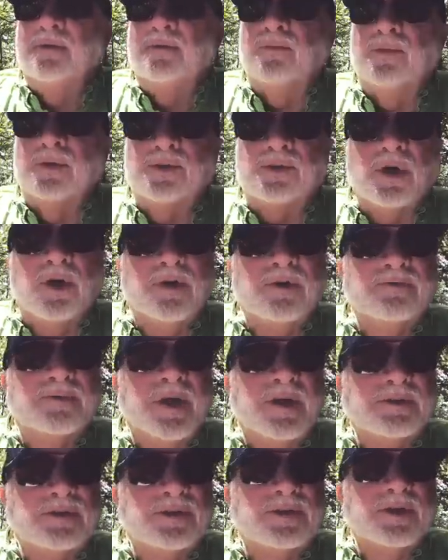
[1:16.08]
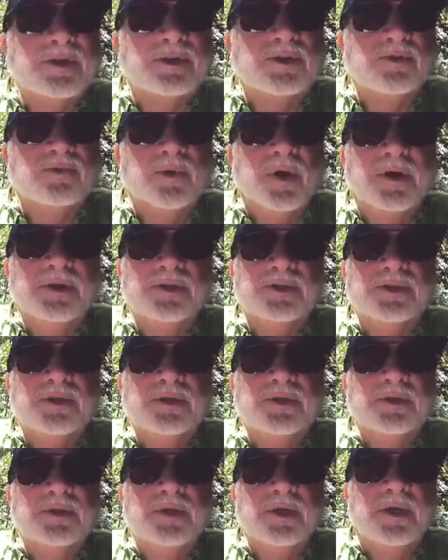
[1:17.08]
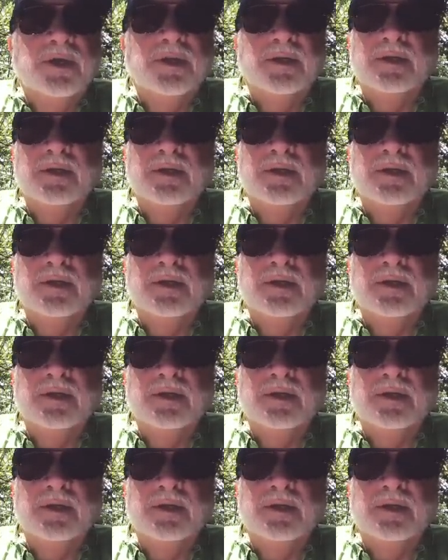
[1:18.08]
resolve that situation,